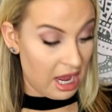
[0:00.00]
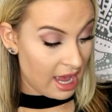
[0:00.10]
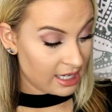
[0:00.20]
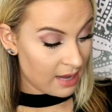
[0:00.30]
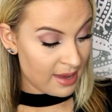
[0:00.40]
I
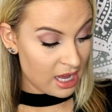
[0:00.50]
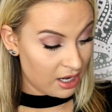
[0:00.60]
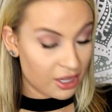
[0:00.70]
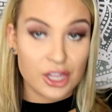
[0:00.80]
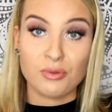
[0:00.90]
guess
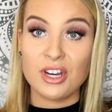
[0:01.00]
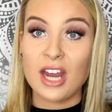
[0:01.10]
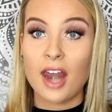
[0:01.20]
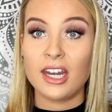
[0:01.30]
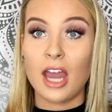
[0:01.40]
I paid three
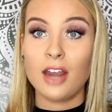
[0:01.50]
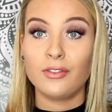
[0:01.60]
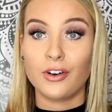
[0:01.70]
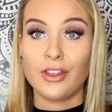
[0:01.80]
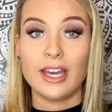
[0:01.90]
ninety-nine
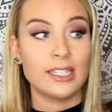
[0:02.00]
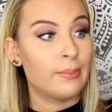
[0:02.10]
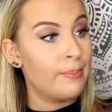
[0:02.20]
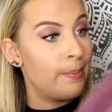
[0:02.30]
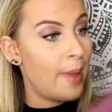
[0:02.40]
for
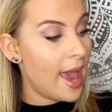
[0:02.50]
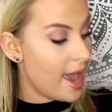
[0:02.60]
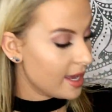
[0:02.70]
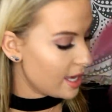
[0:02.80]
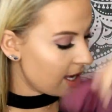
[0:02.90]
this.
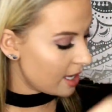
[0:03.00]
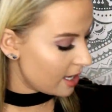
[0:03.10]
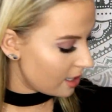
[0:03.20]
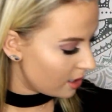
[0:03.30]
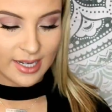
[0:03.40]
Bangin'!